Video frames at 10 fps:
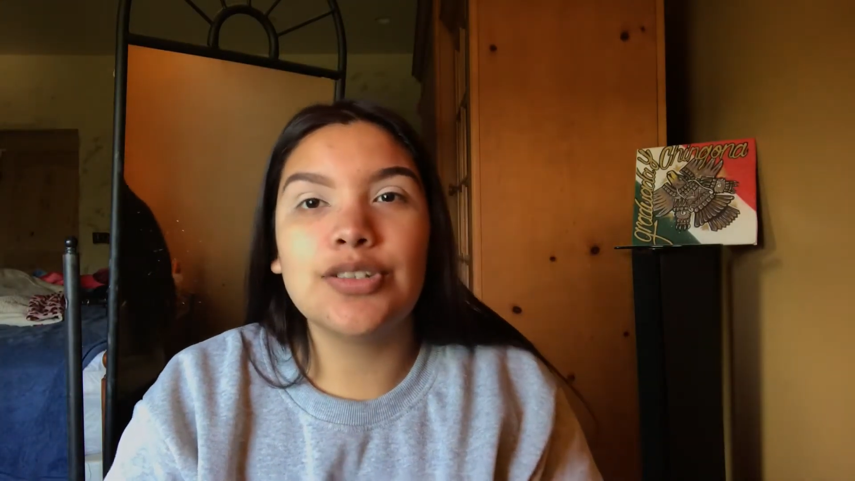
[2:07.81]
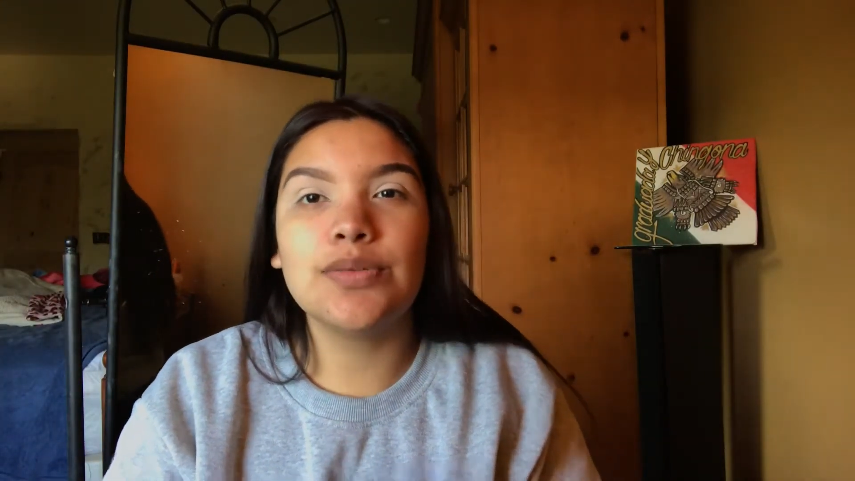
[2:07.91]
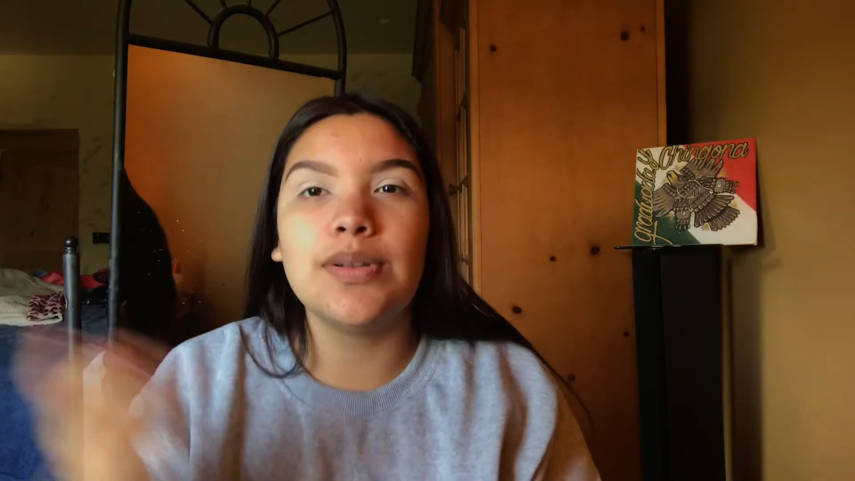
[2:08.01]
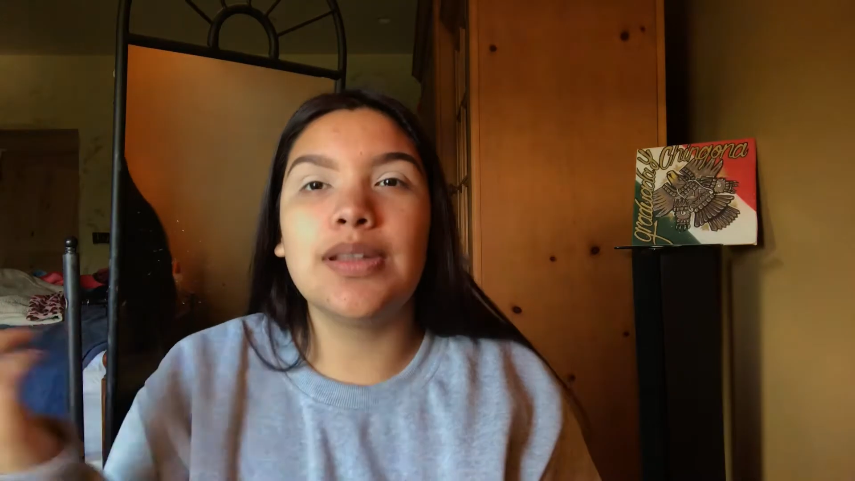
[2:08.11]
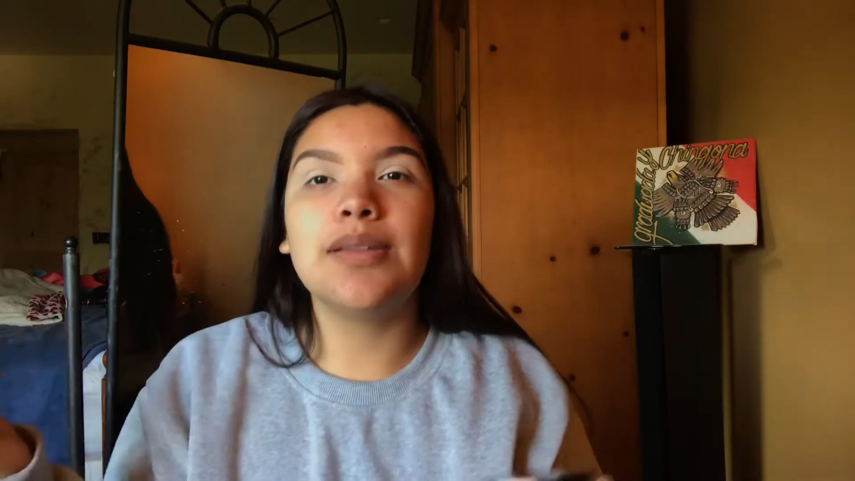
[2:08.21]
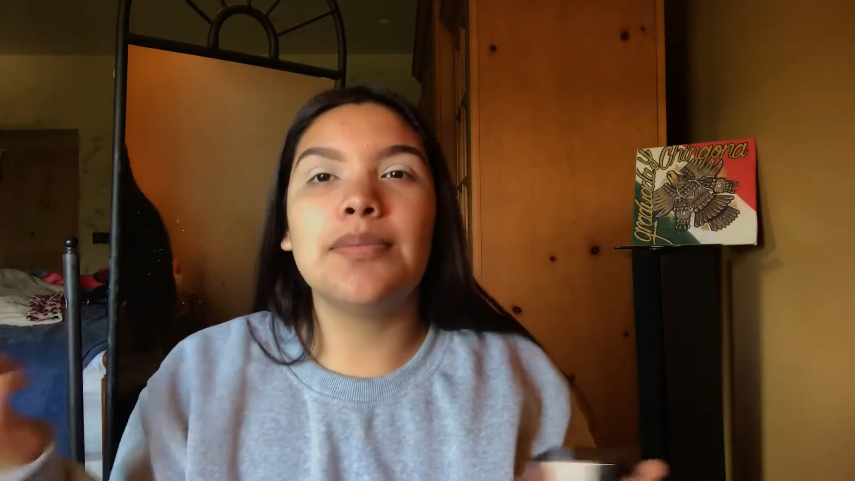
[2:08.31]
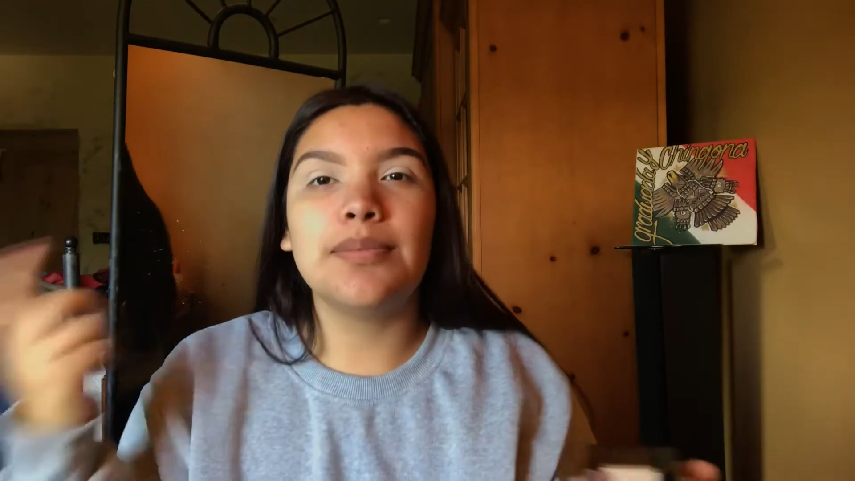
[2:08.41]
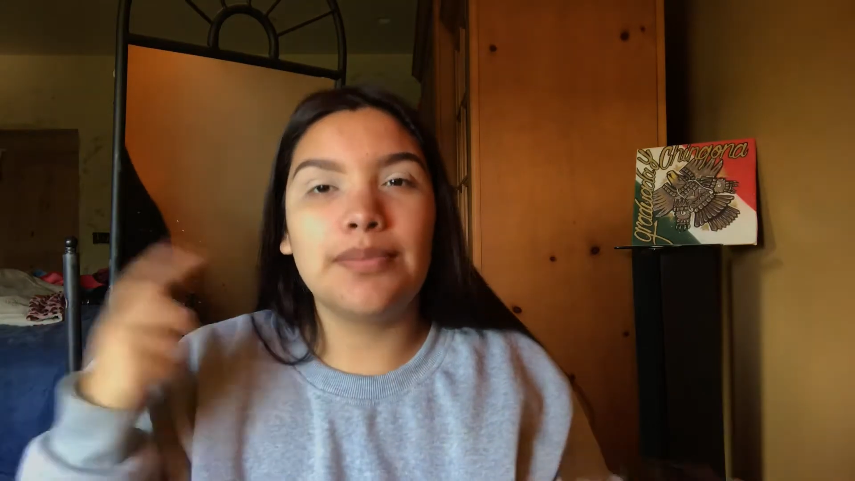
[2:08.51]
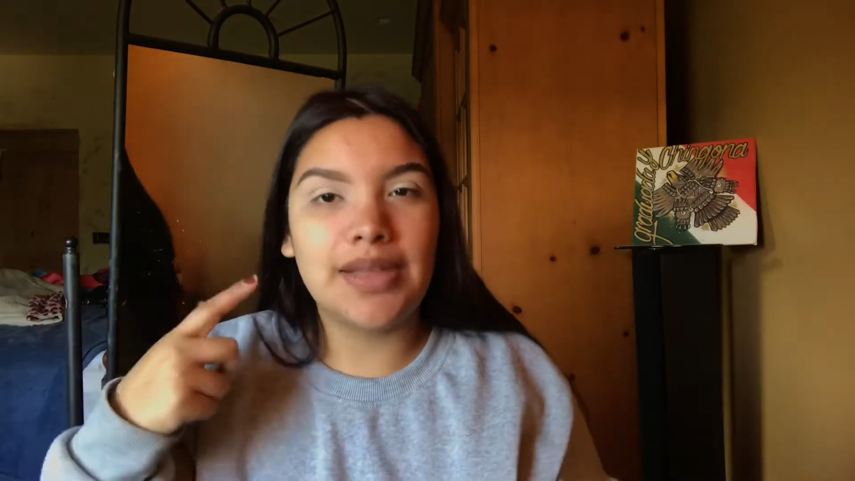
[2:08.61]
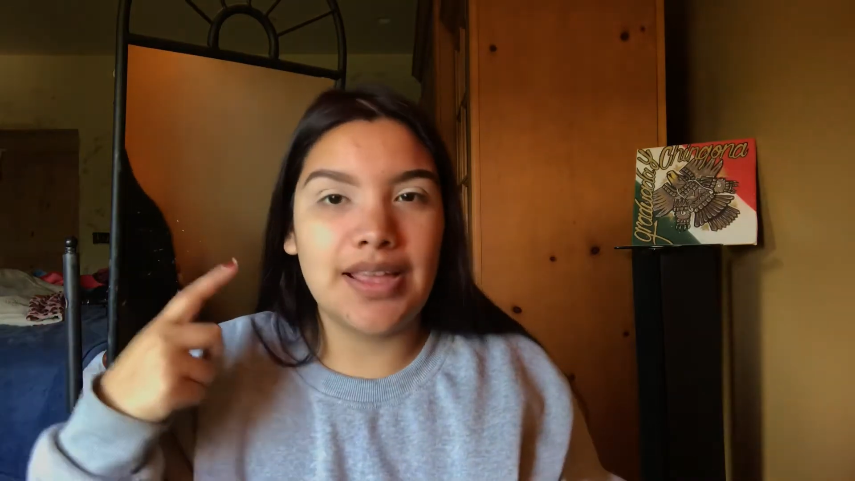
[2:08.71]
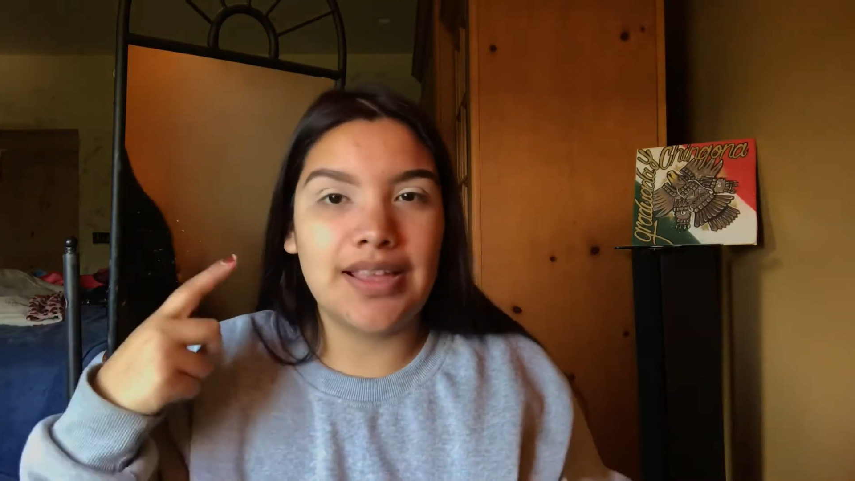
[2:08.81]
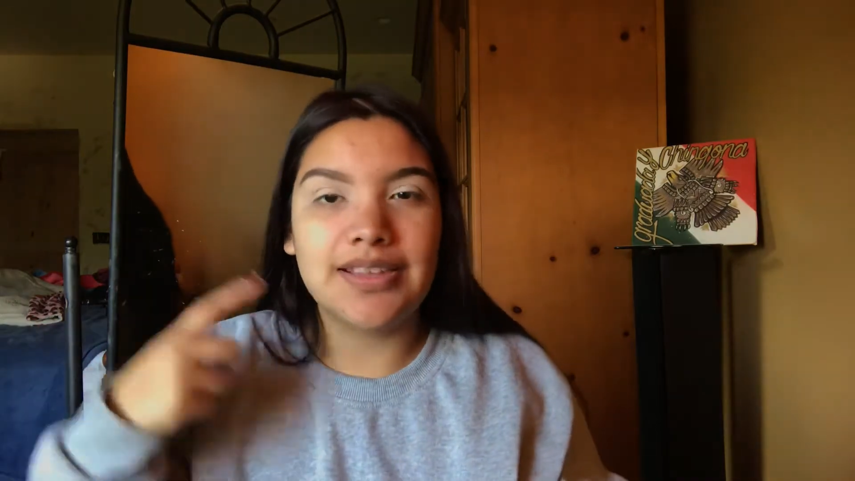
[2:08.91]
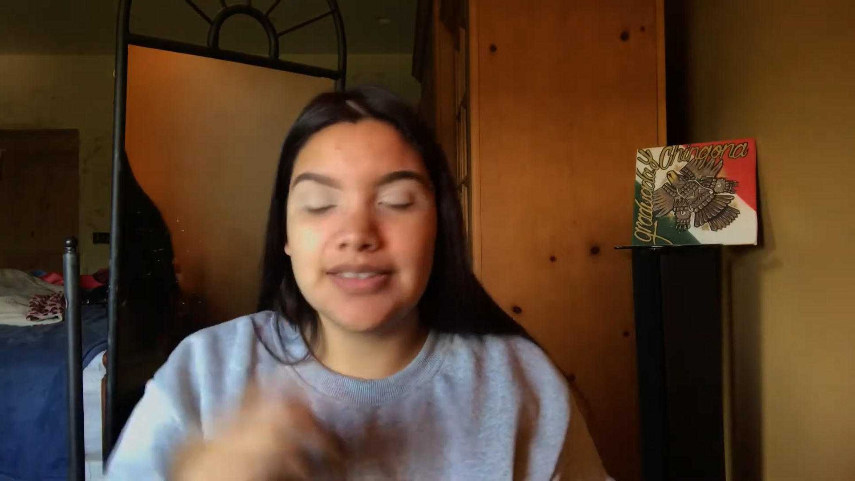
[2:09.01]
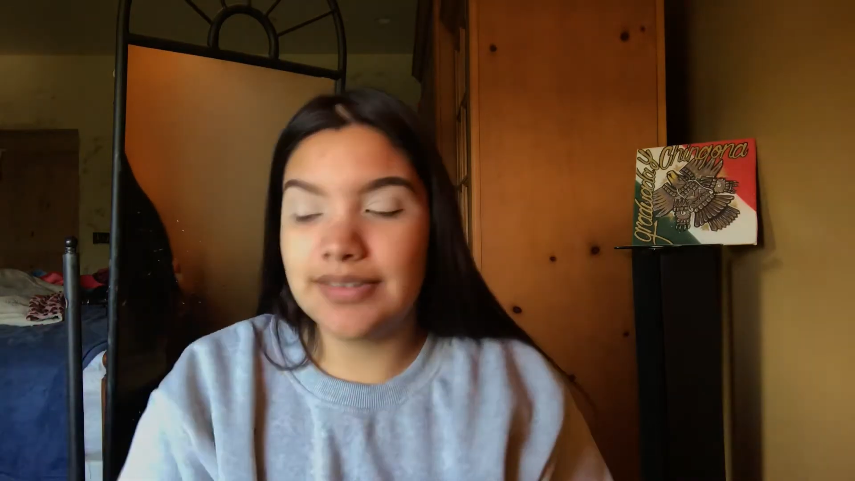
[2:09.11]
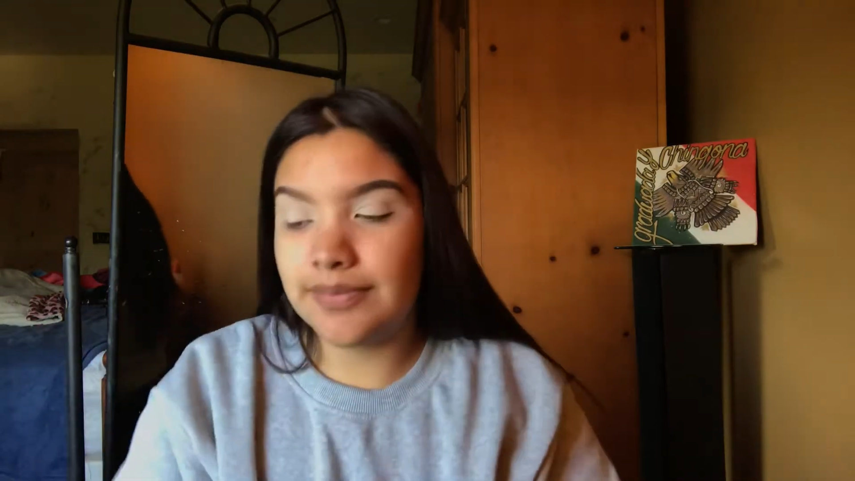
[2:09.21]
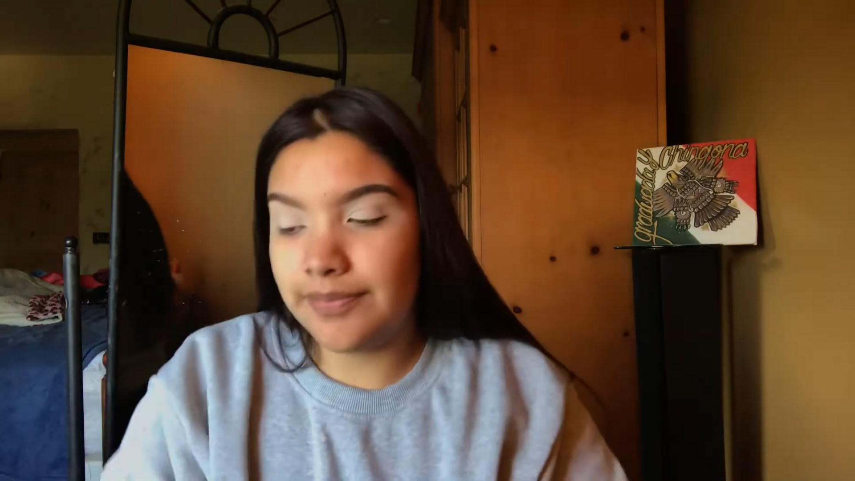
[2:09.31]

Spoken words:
doing my eyes.